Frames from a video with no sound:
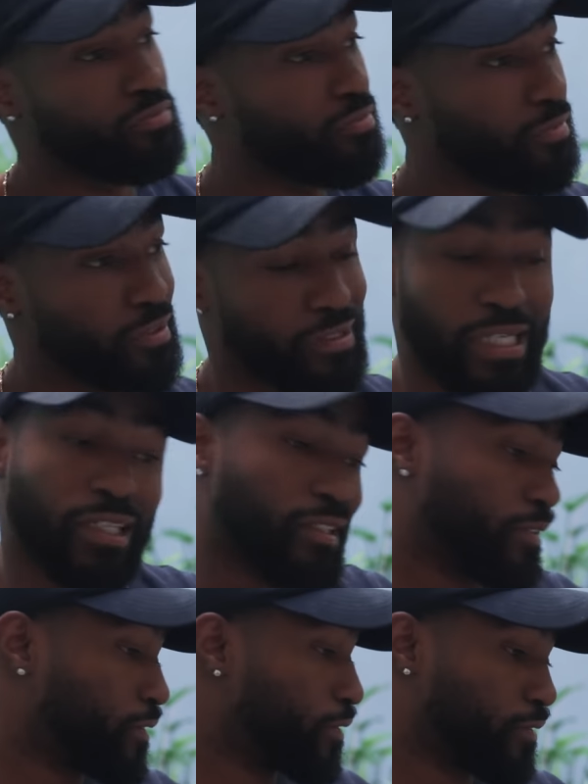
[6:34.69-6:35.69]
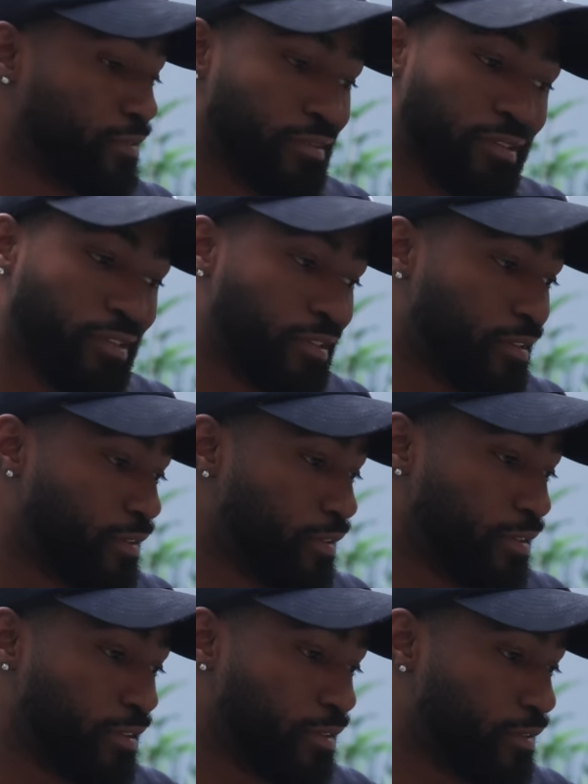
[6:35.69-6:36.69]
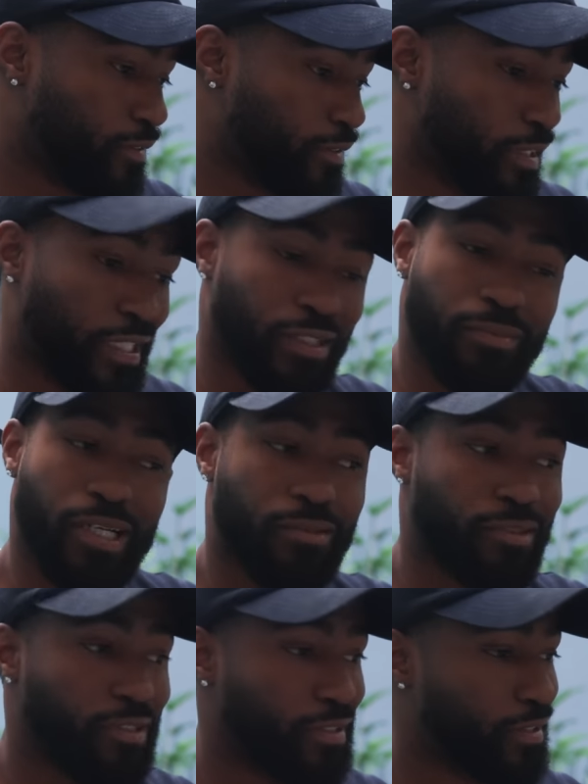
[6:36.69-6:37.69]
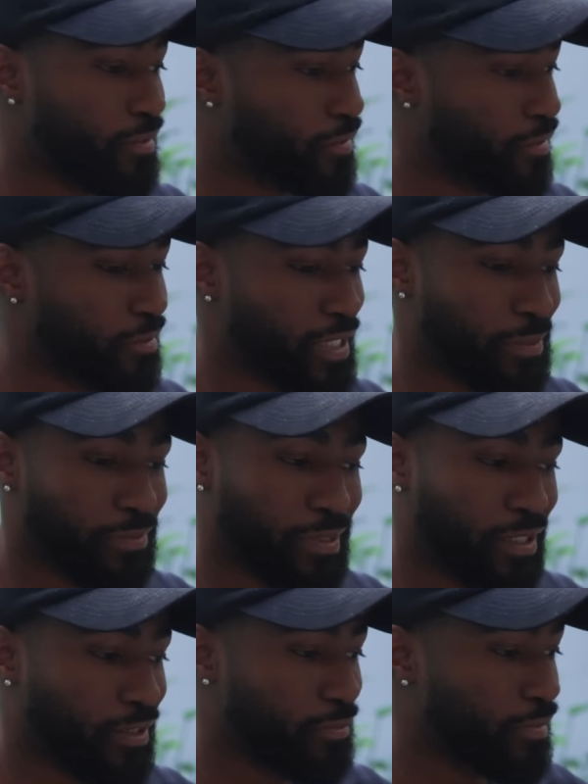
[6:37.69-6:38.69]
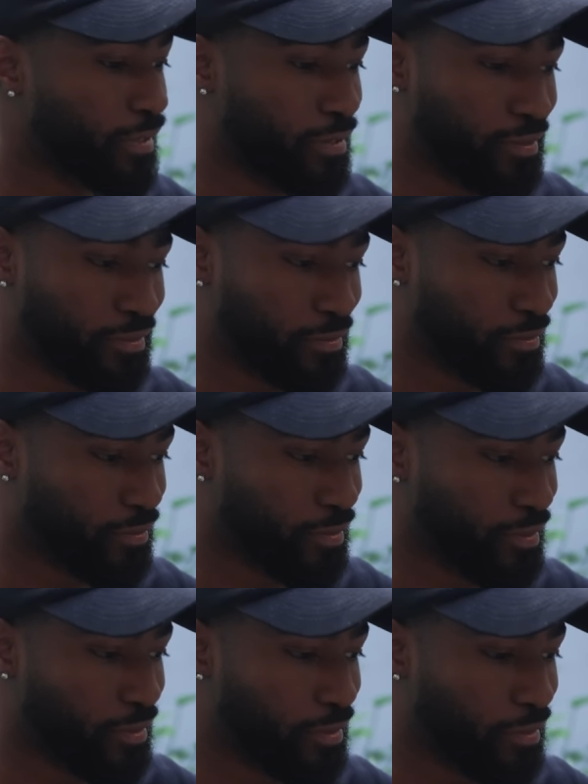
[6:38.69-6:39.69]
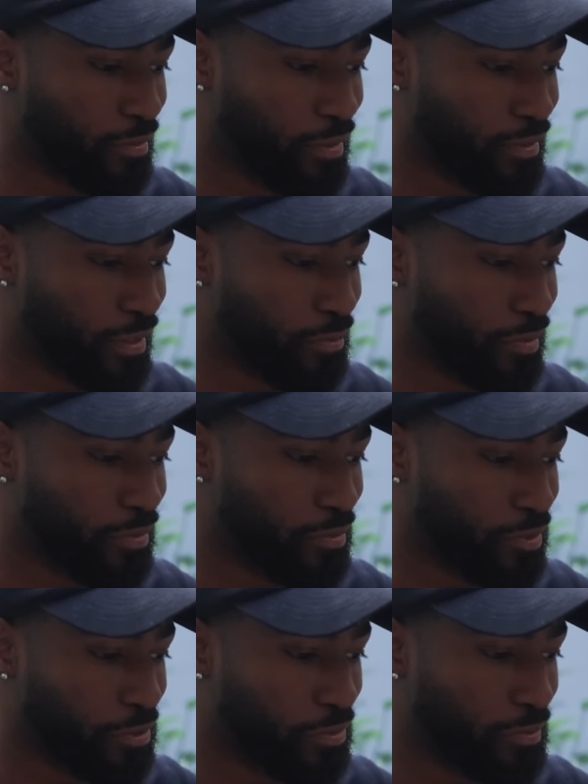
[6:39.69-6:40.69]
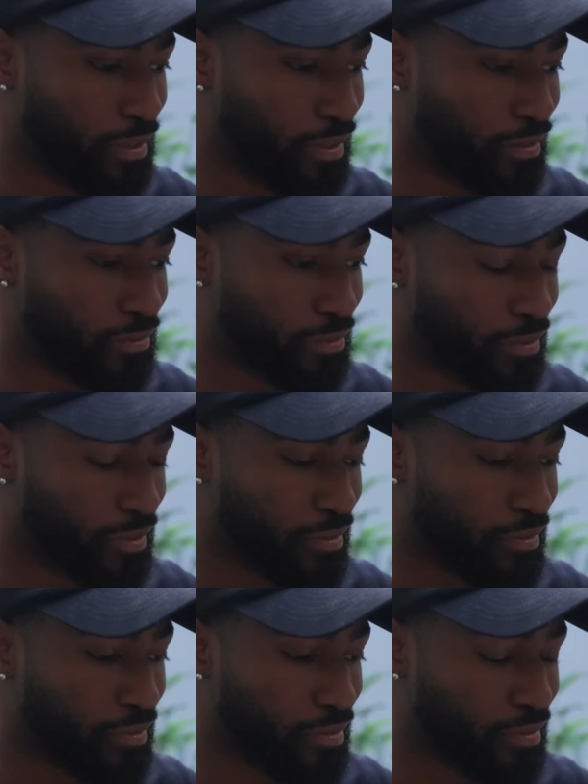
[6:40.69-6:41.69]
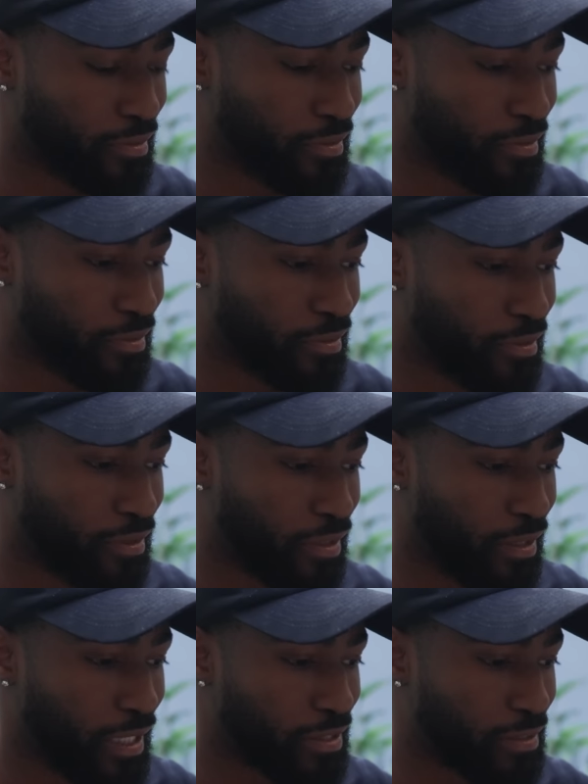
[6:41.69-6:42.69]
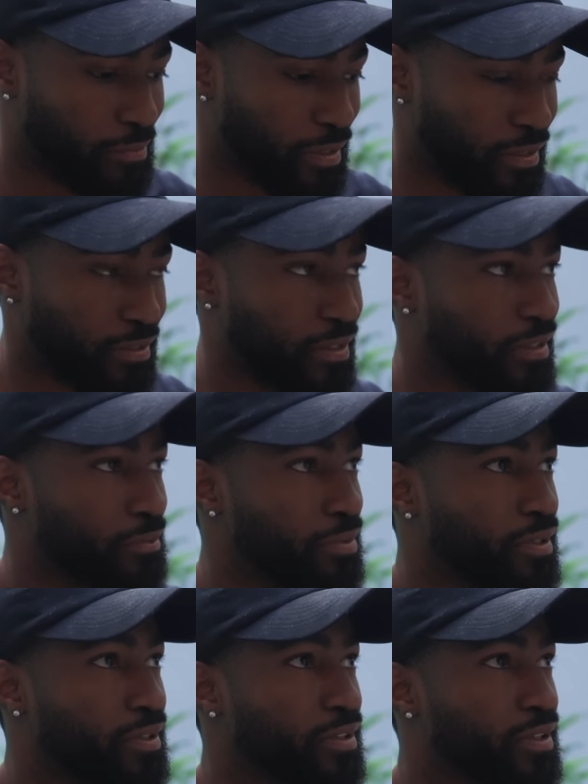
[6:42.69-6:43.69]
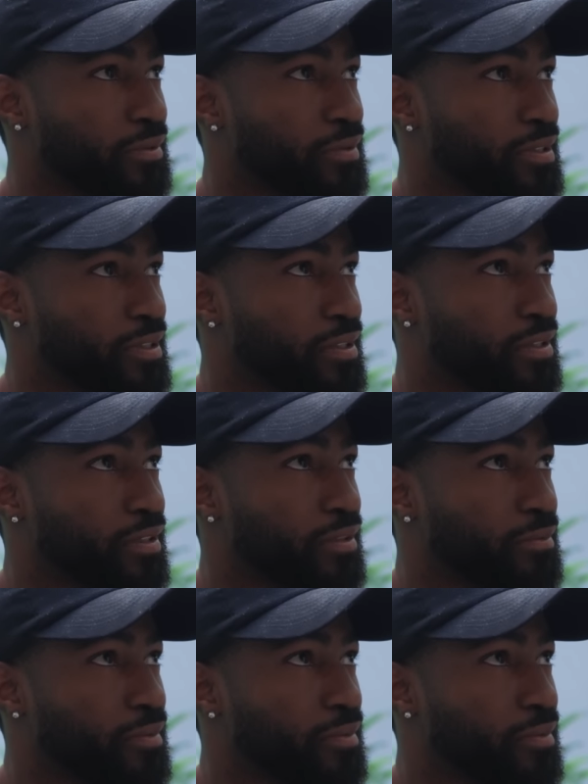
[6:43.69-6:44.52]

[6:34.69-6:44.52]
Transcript: Hmm. I ain't, ain't nobody really, ain't no girl tapping out on me about that BlueChew, man, for real. I actually might need to hit the plug up one time.